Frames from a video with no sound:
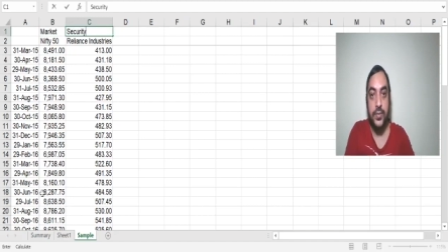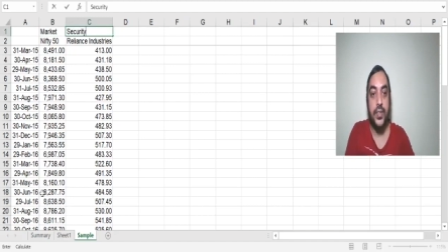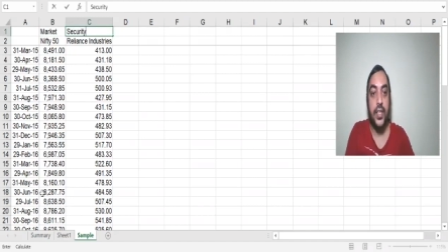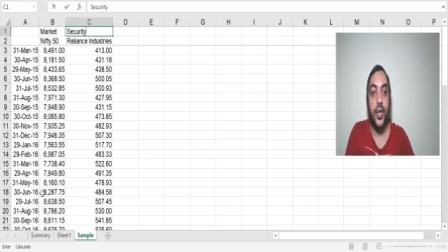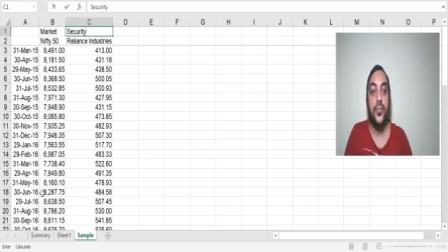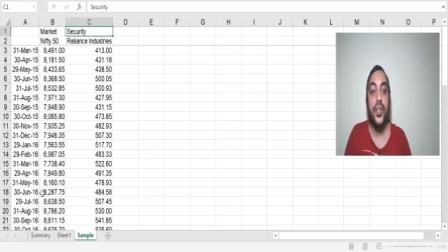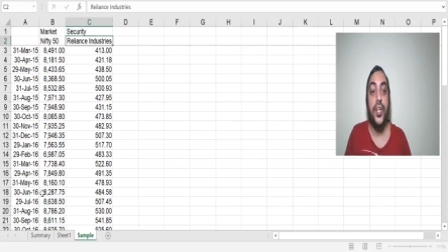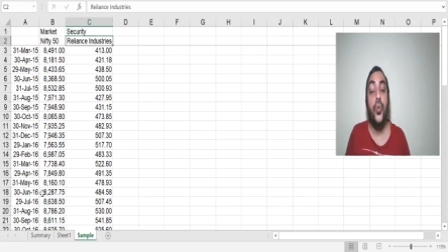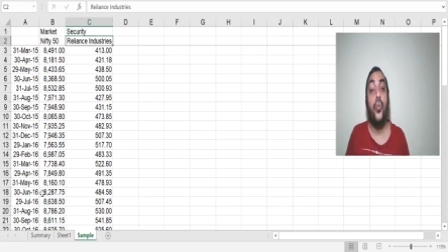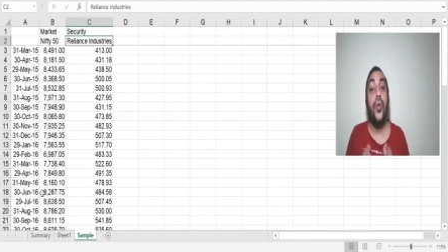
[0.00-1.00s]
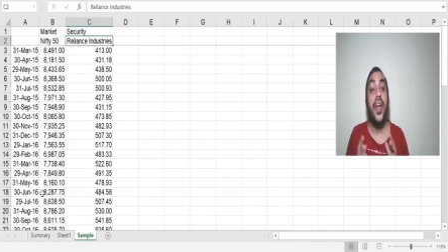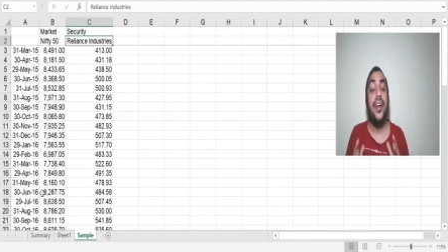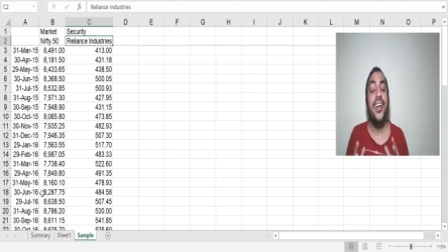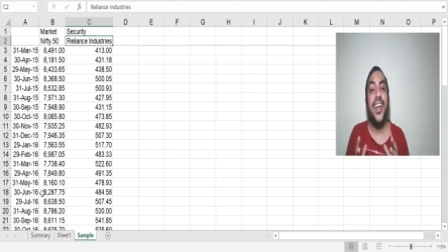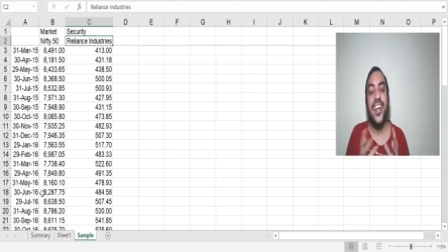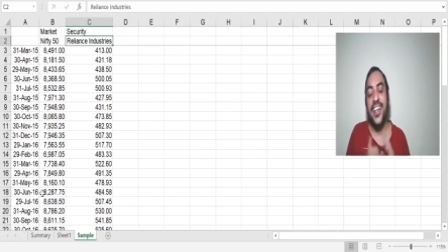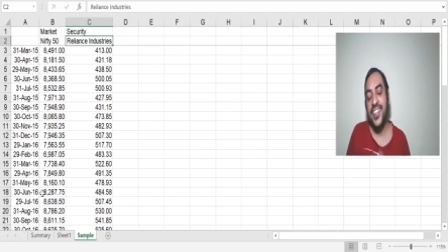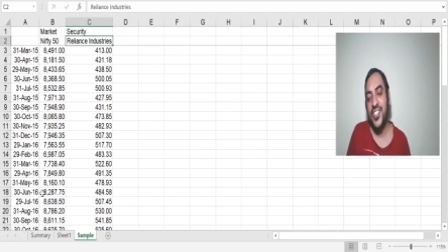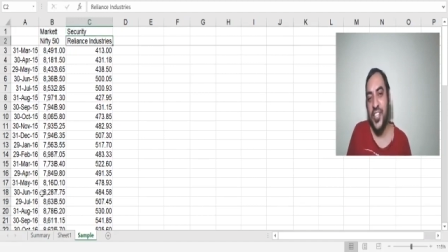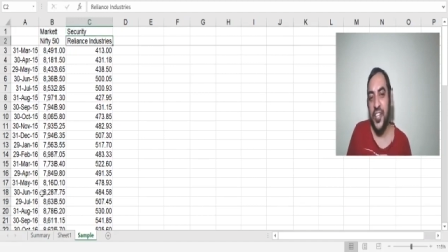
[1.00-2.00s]
Now, where did I get
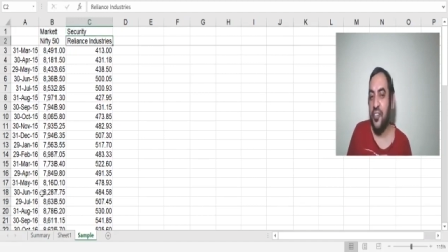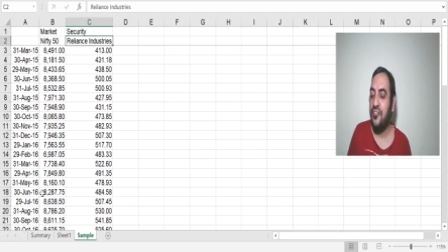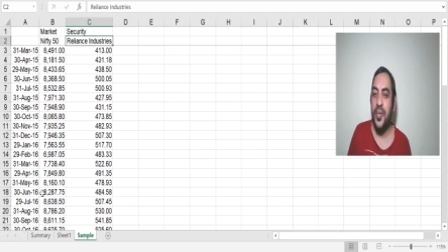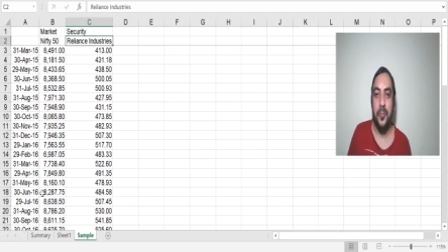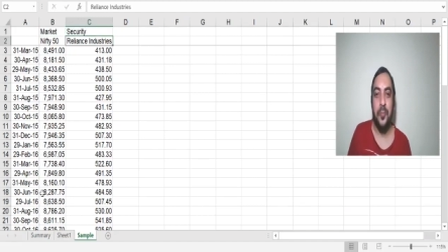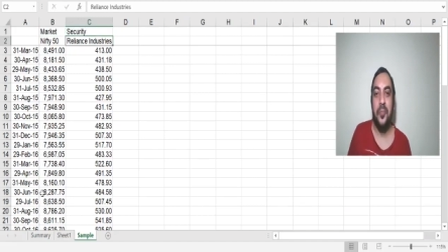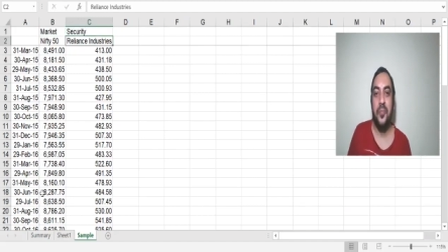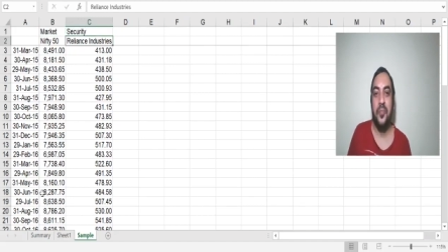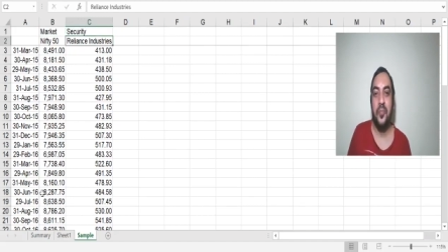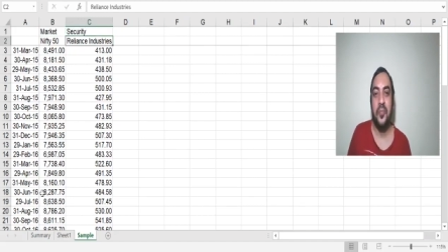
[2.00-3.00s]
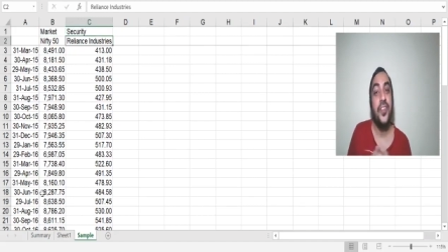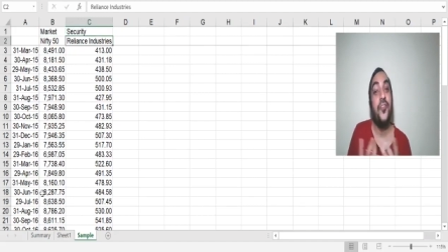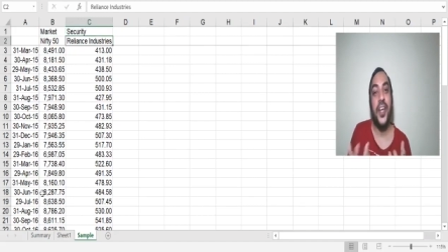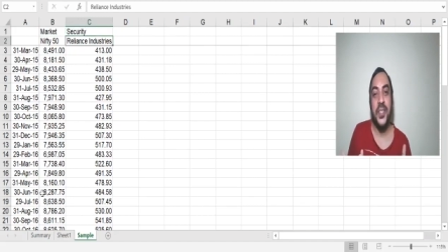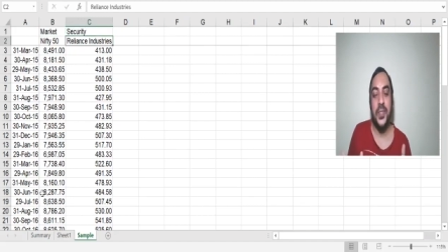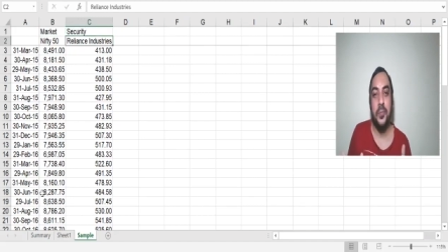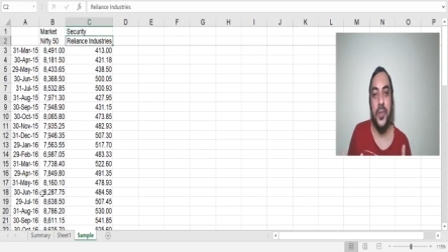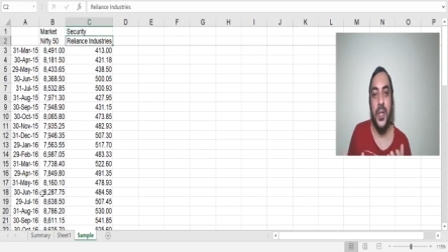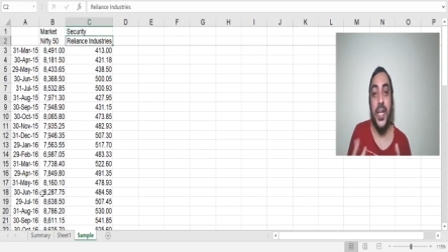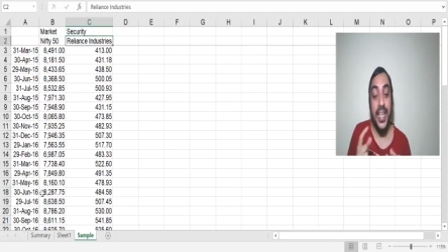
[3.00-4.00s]
this data from? Very simple.